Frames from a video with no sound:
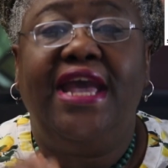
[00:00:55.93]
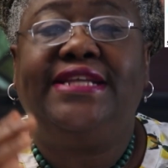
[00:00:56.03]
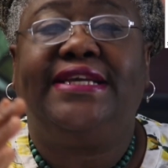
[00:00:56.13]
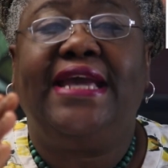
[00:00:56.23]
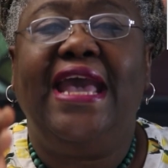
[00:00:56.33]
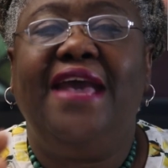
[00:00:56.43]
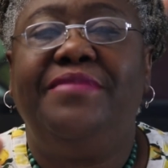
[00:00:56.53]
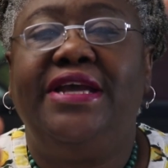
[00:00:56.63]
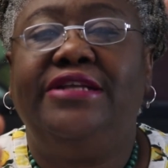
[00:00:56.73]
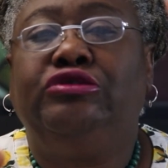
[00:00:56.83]
It
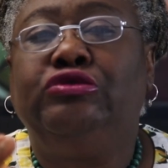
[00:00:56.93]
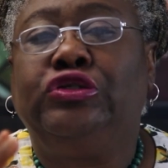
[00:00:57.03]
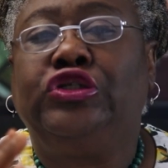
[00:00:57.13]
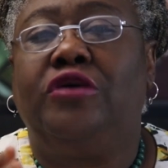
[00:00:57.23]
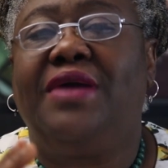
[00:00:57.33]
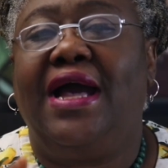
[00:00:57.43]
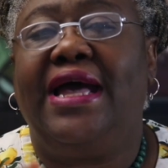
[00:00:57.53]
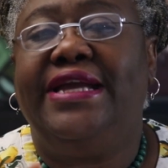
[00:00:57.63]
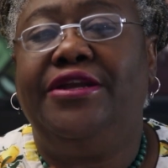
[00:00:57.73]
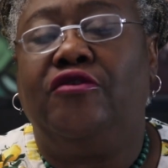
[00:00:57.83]
came into some
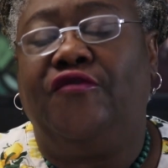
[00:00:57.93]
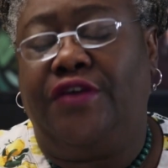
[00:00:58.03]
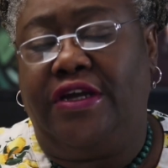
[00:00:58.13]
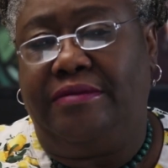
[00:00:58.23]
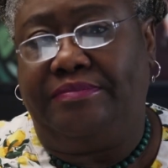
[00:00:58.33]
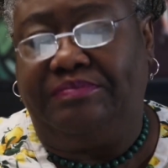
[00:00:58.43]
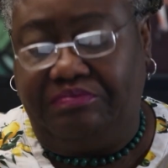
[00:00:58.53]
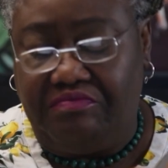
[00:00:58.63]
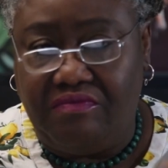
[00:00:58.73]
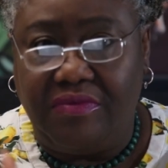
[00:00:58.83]
kind of
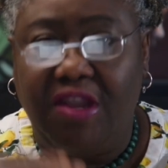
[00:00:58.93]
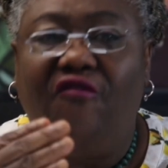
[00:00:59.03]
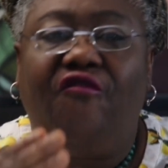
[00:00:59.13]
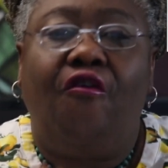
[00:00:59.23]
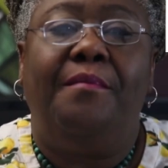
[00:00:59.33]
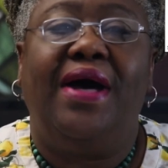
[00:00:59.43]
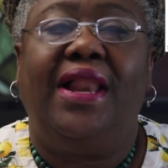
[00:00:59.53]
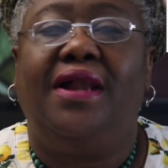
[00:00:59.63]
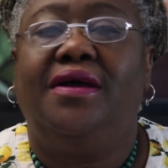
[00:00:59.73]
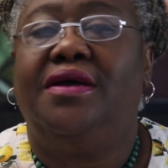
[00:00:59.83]

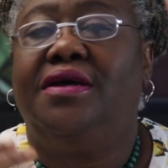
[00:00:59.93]
formal